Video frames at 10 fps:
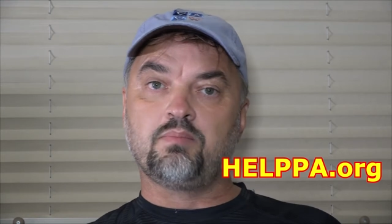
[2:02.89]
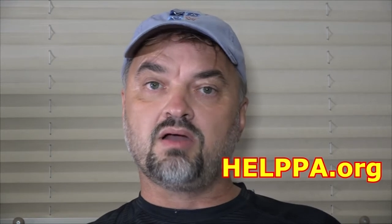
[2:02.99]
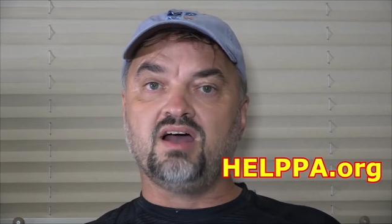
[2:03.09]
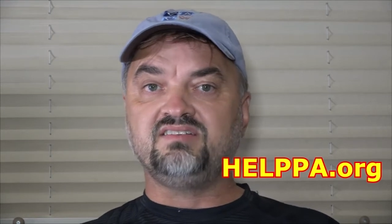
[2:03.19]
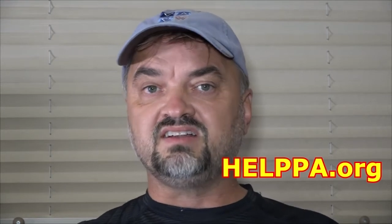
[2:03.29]

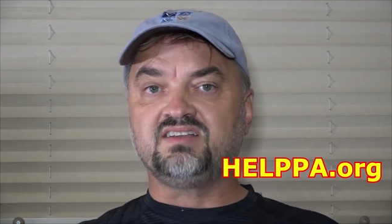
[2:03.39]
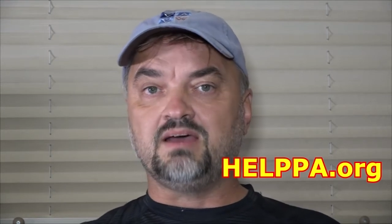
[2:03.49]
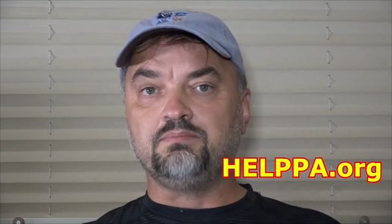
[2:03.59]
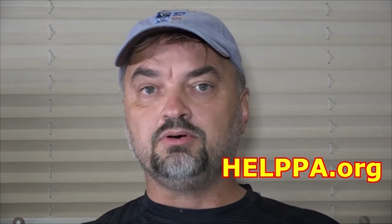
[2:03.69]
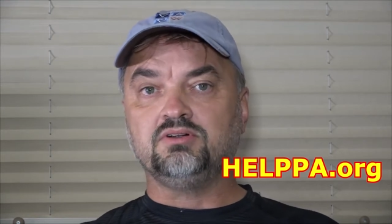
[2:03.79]
project
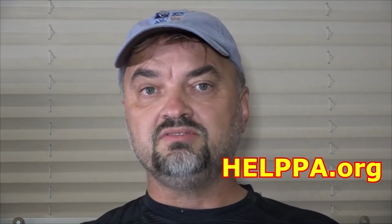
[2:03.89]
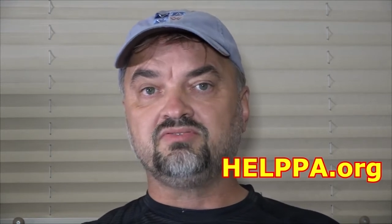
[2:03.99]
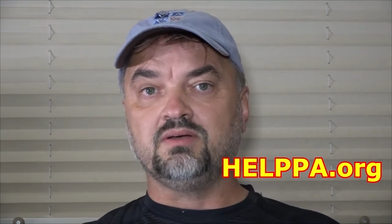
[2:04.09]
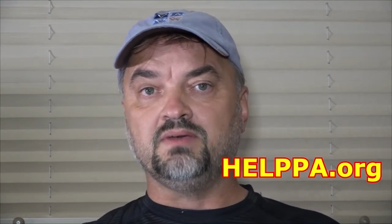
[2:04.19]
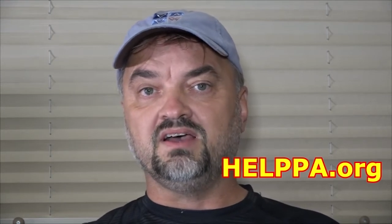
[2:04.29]
got pulled
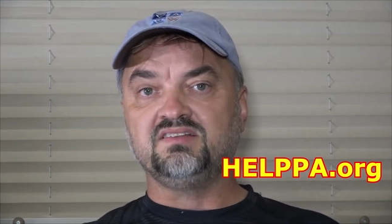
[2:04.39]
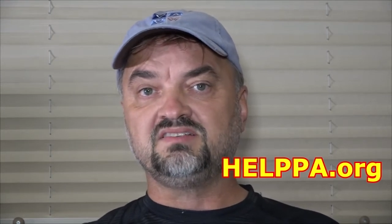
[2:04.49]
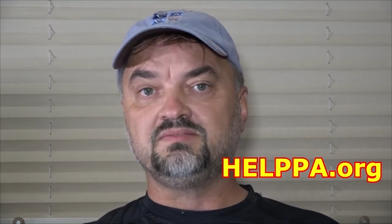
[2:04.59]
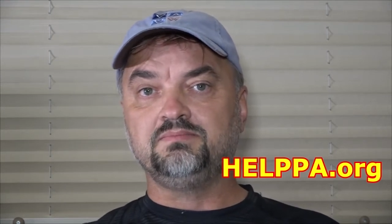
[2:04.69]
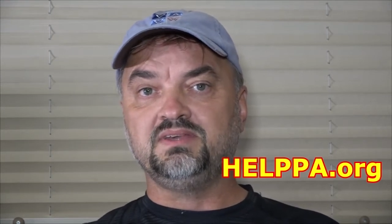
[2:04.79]
from
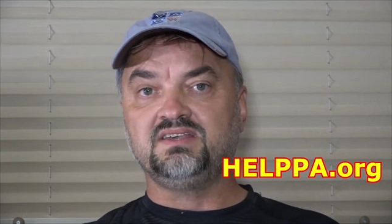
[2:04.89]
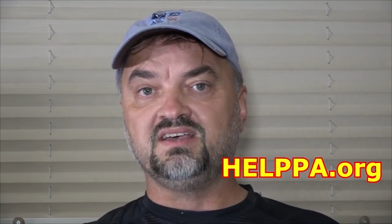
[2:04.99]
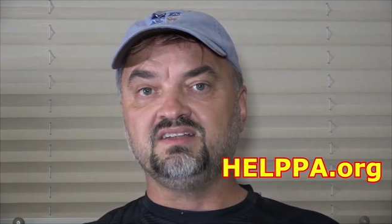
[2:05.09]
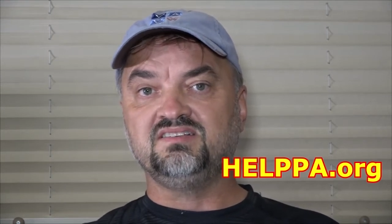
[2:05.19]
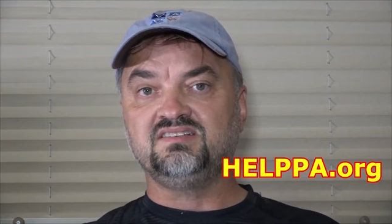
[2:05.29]
us
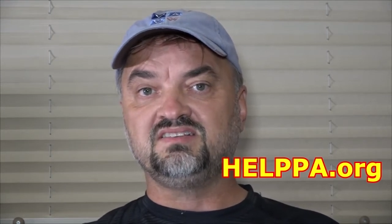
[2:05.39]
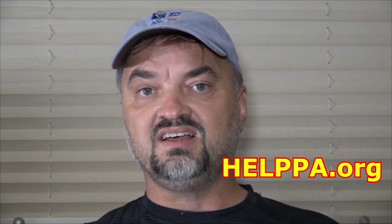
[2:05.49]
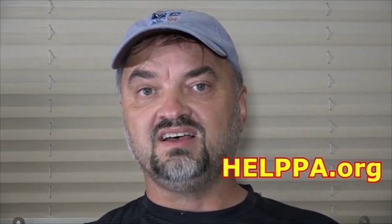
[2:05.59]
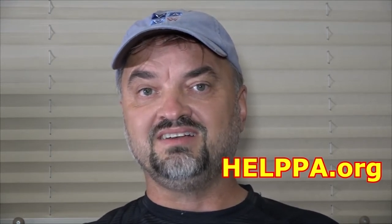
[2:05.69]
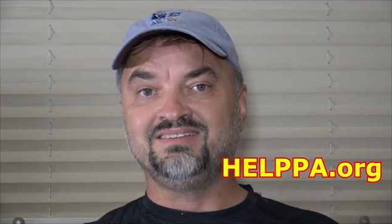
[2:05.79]
because
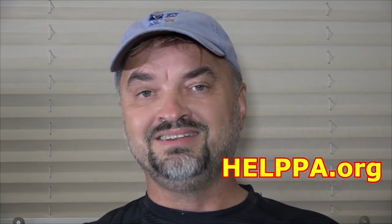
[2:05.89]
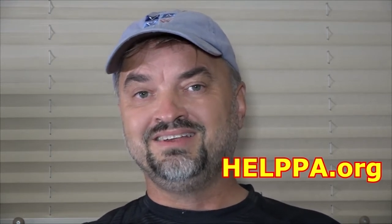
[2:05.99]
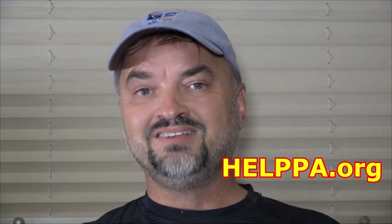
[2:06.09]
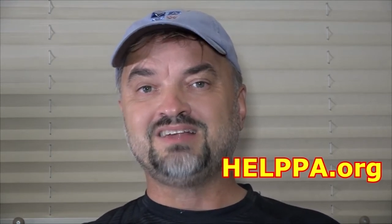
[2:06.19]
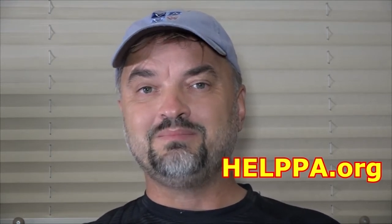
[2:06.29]
uh,
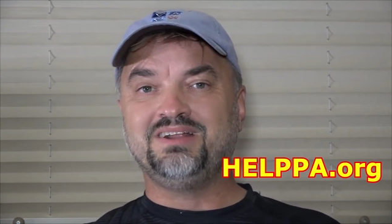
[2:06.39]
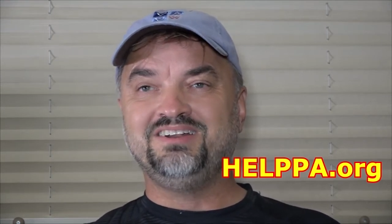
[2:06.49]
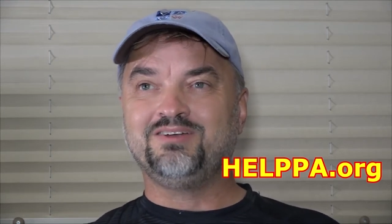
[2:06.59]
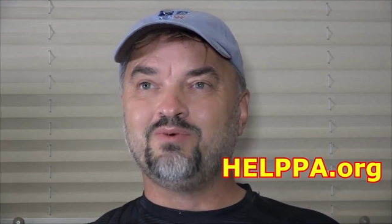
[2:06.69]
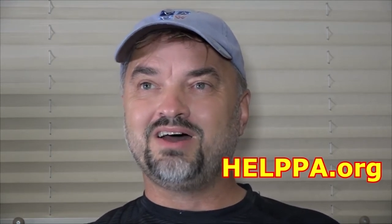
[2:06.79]
somebody
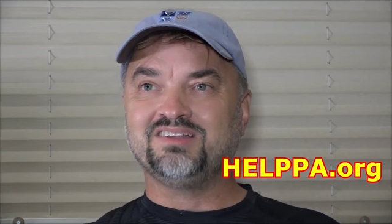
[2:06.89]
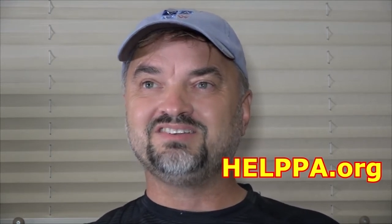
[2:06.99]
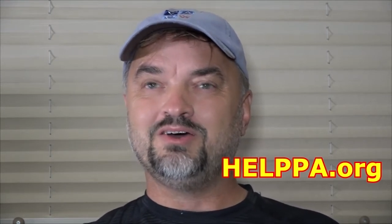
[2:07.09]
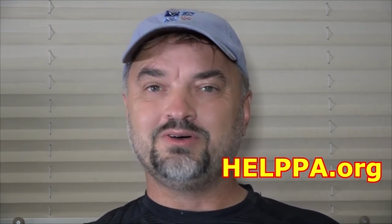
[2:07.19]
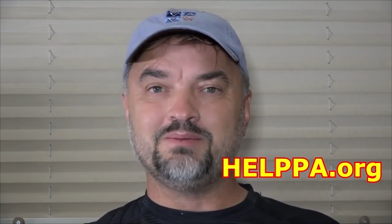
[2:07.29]
didn't want us
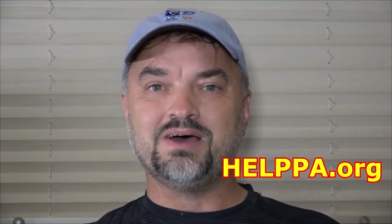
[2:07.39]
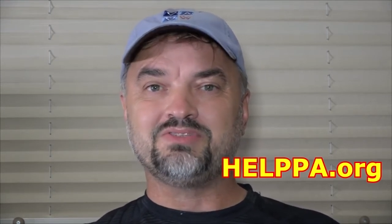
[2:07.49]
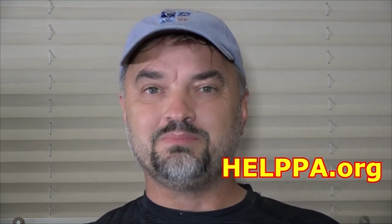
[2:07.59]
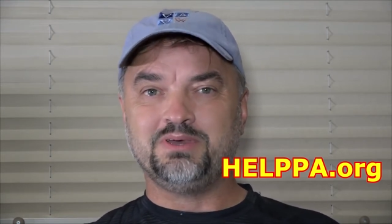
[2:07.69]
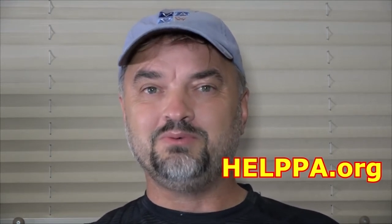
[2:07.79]
knowing about
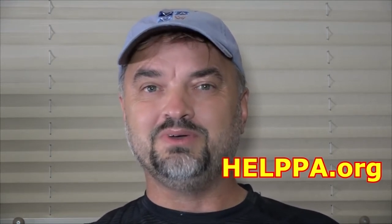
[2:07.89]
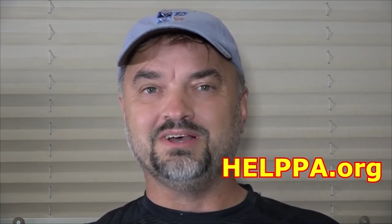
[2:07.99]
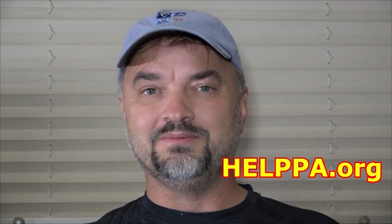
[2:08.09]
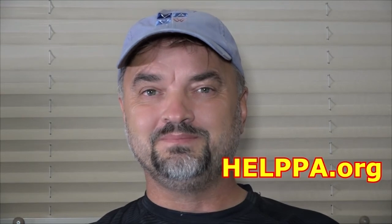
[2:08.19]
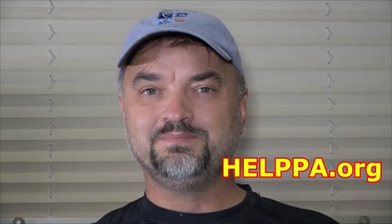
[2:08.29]
the
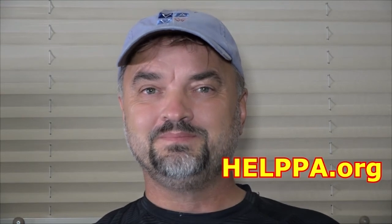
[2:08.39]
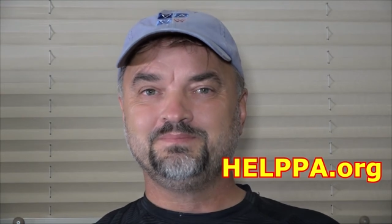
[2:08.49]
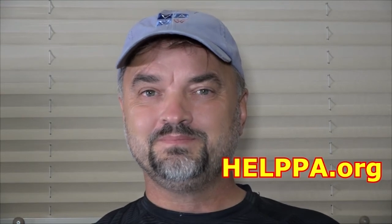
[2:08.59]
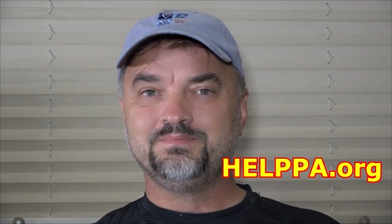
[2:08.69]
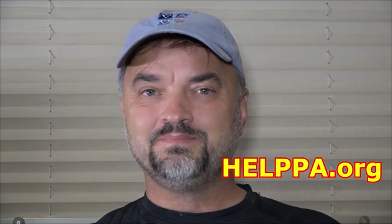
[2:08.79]
pinwheel.
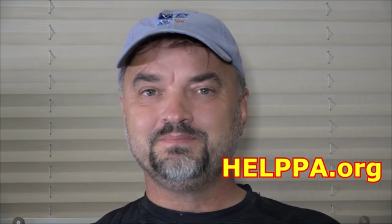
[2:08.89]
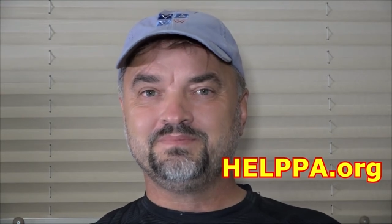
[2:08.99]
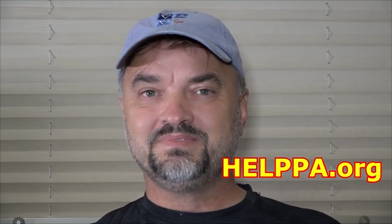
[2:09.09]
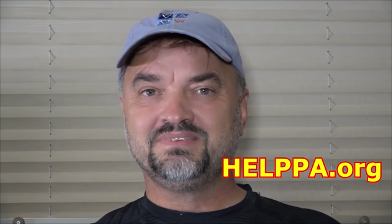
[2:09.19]
Wow.